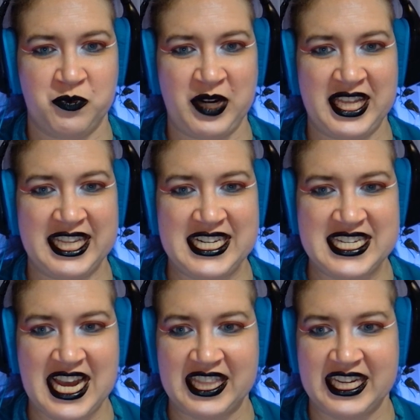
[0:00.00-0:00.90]
really
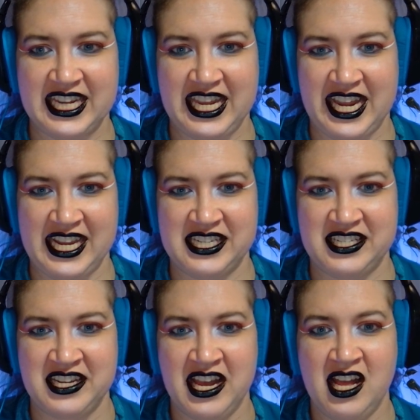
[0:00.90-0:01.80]

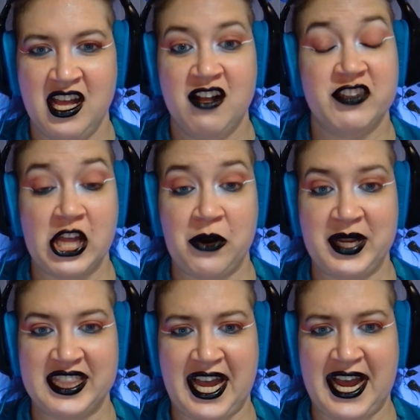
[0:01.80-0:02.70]
delicate,
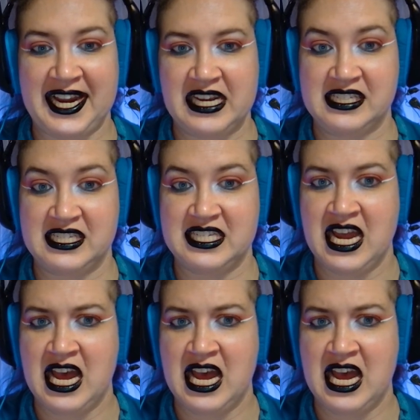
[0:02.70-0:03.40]
flowy lines.